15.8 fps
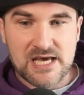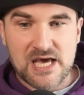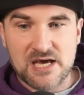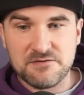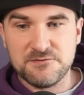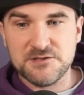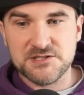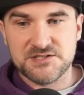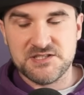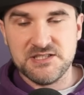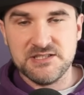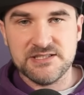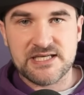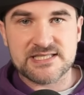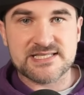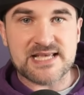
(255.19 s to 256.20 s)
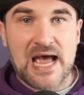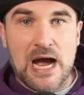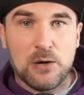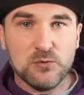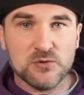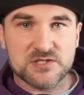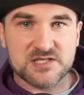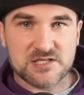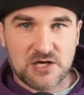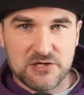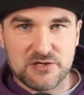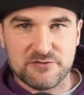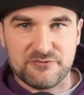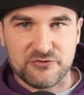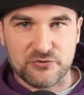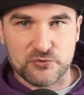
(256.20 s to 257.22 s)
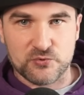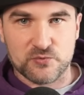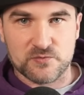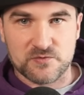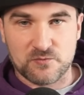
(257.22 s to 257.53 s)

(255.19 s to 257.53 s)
Everything that's outside of you,